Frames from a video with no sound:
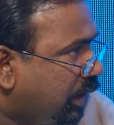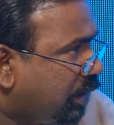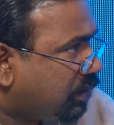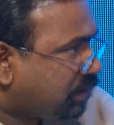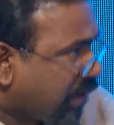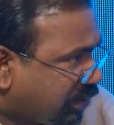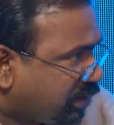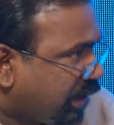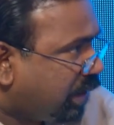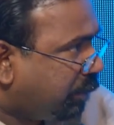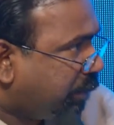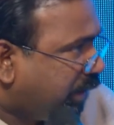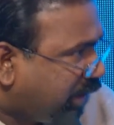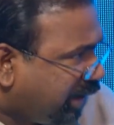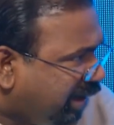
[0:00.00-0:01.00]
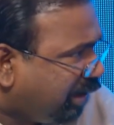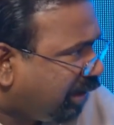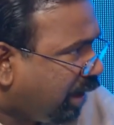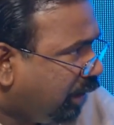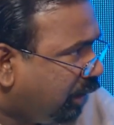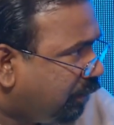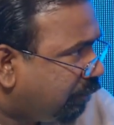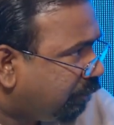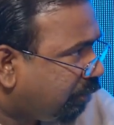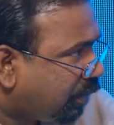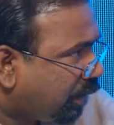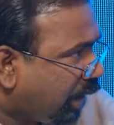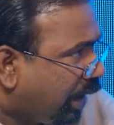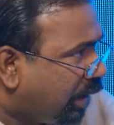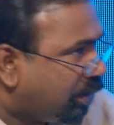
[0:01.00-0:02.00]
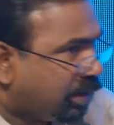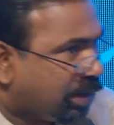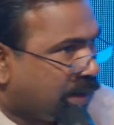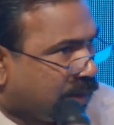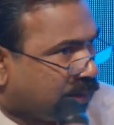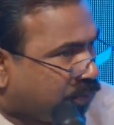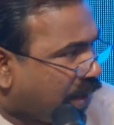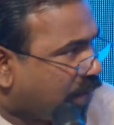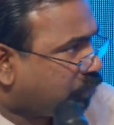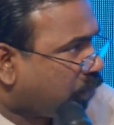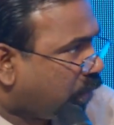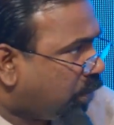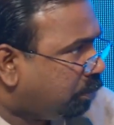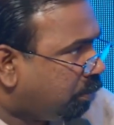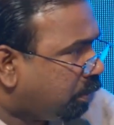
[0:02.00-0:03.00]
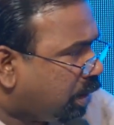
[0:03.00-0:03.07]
sustainable era and transform